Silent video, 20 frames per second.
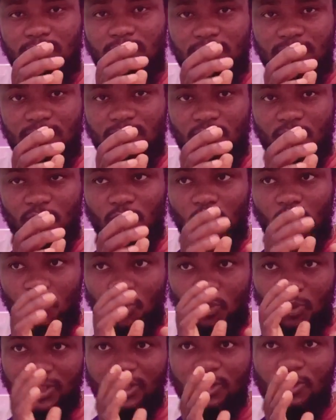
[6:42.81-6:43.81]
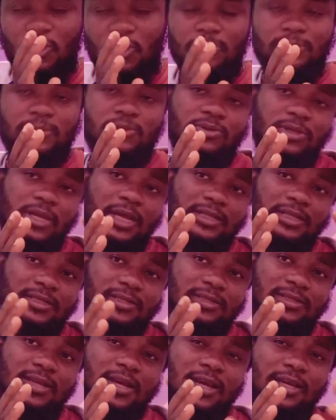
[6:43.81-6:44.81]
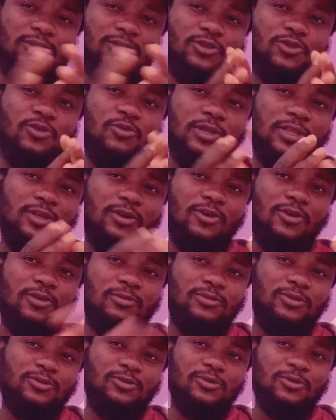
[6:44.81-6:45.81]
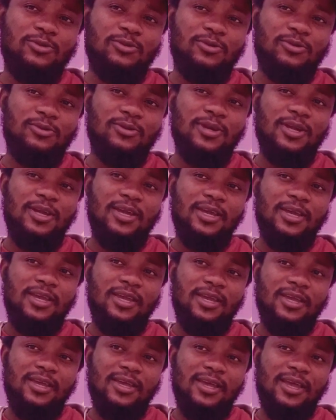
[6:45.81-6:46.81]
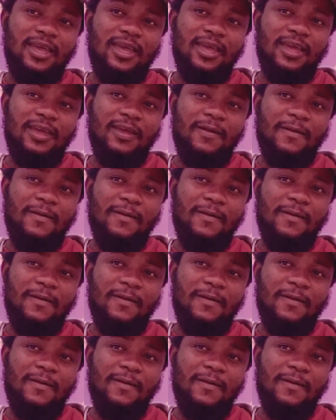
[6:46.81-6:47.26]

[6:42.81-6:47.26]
when it comes to their design. So when it comes to the